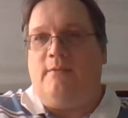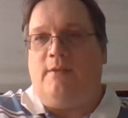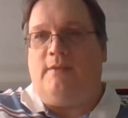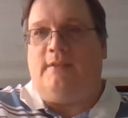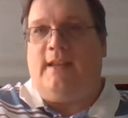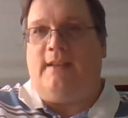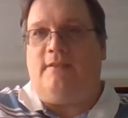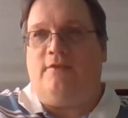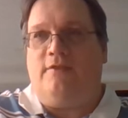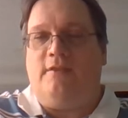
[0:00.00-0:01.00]
Well,
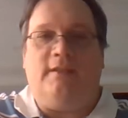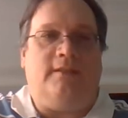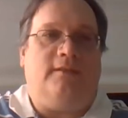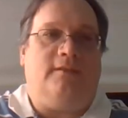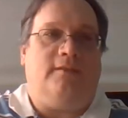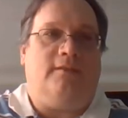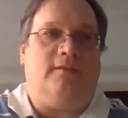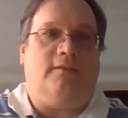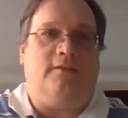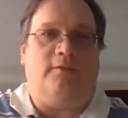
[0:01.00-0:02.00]
that should
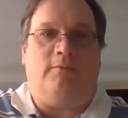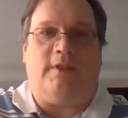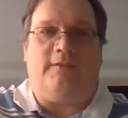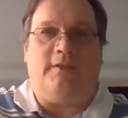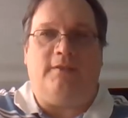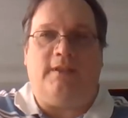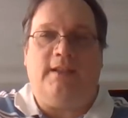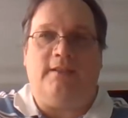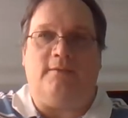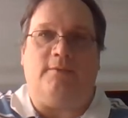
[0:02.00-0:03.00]
do one of two
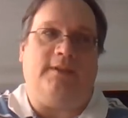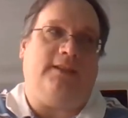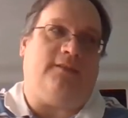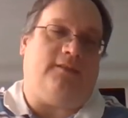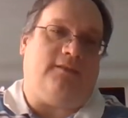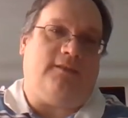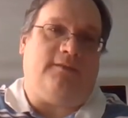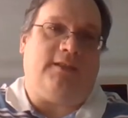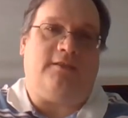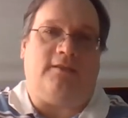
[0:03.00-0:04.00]
things. It will either
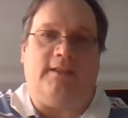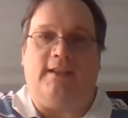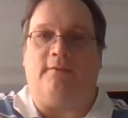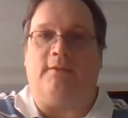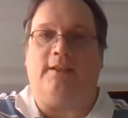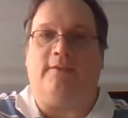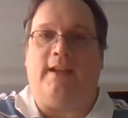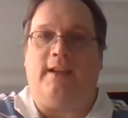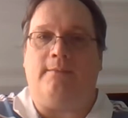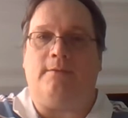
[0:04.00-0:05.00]
eventually get rid of
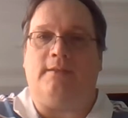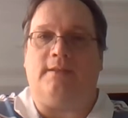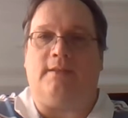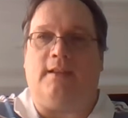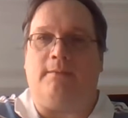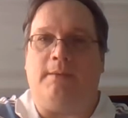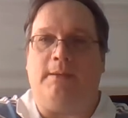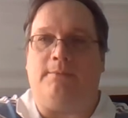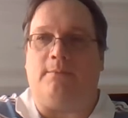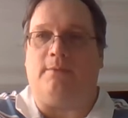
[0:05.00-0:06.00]
cable, as a lot of
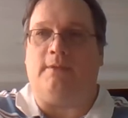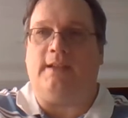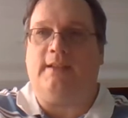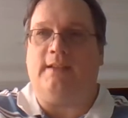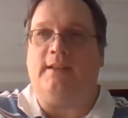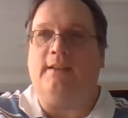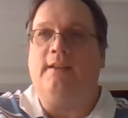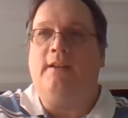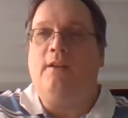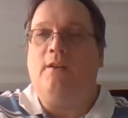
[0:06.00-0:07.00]
people are predicting,
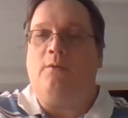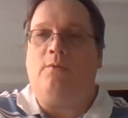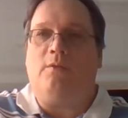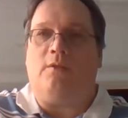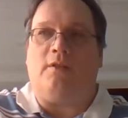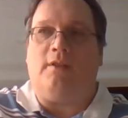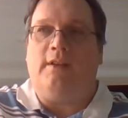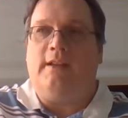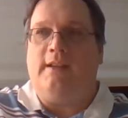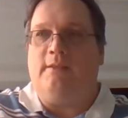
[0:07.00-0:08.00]
or
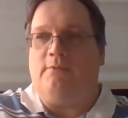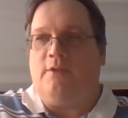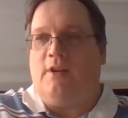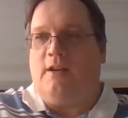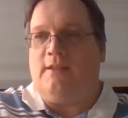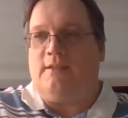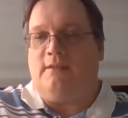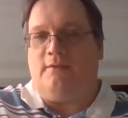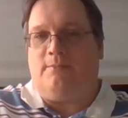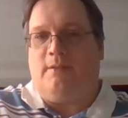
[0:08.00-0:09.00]
it will cause
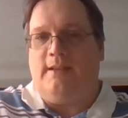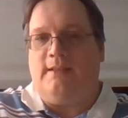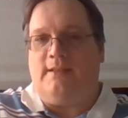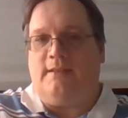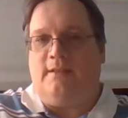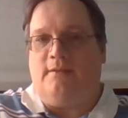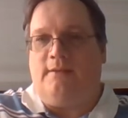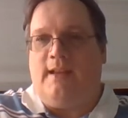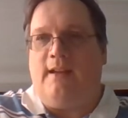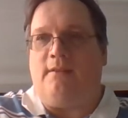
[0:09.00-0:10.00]
those prices to go
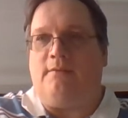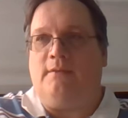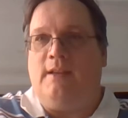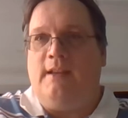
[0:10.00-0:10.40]
down.